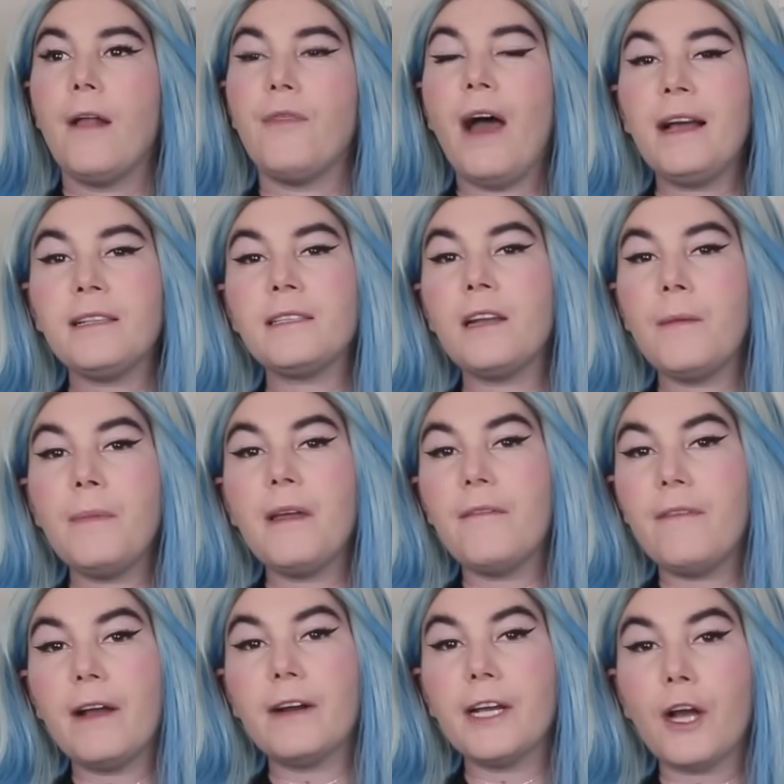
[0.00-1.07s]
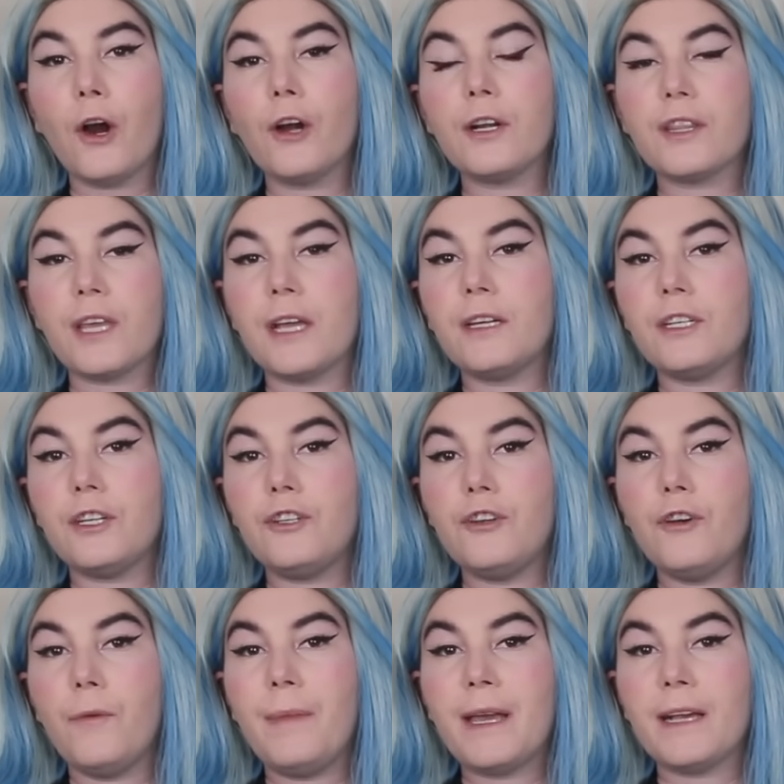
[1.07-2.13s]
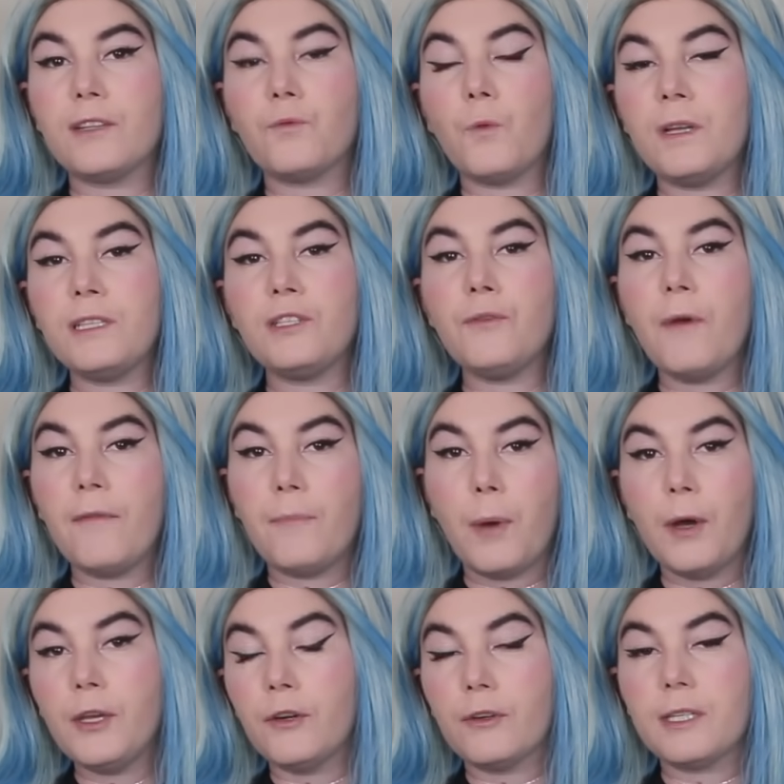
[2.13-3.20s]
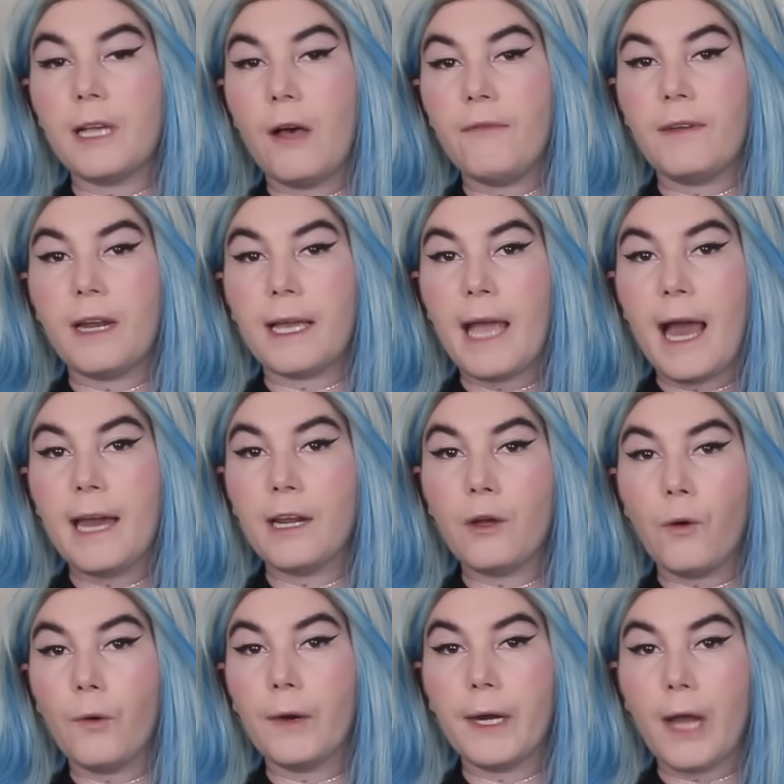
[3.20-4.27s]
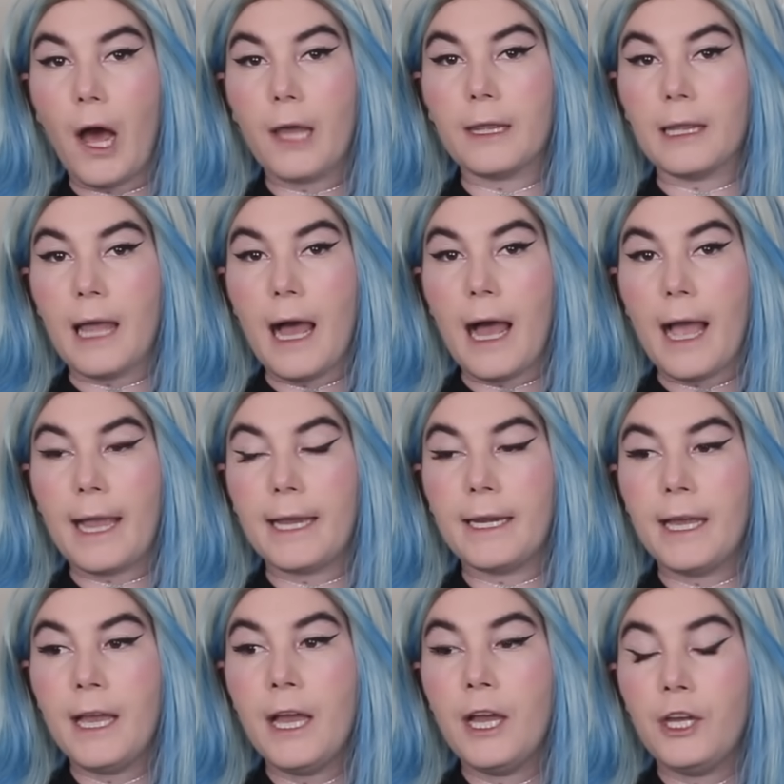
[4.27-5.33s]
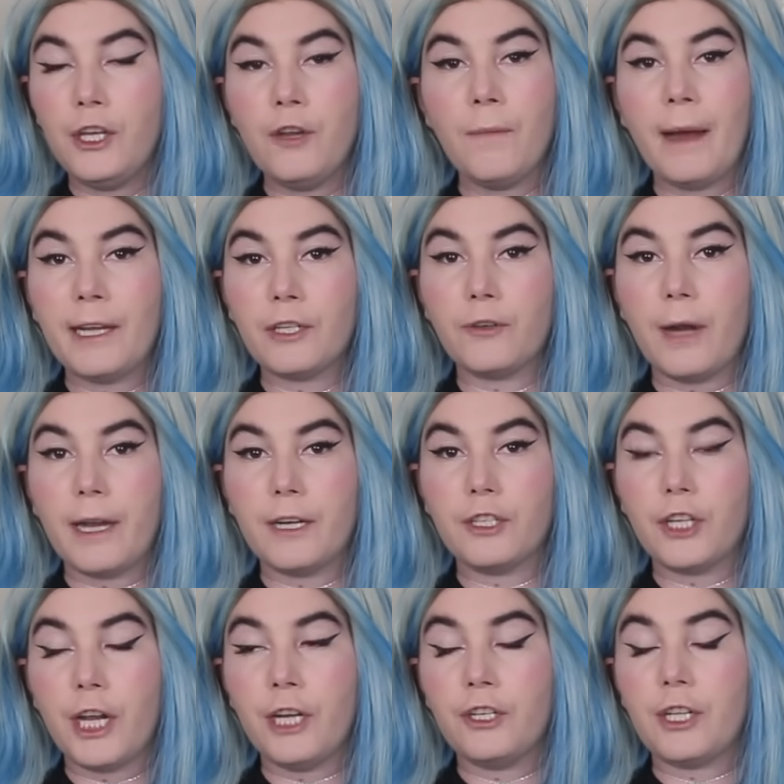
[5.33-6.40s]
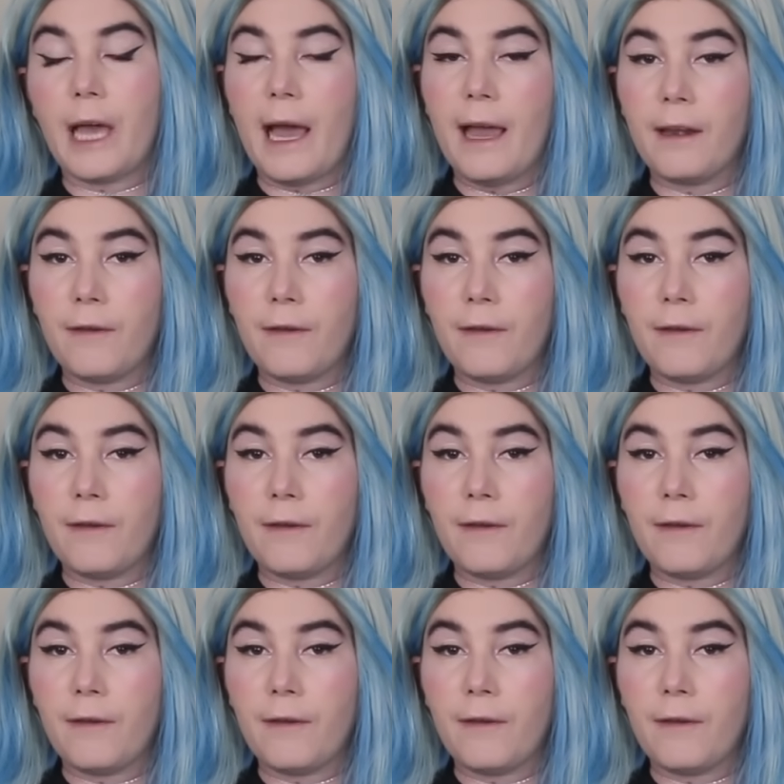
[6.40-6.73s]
That's going to be a very hard thing to do, because once you have put yourself in a category online, you might try to change that.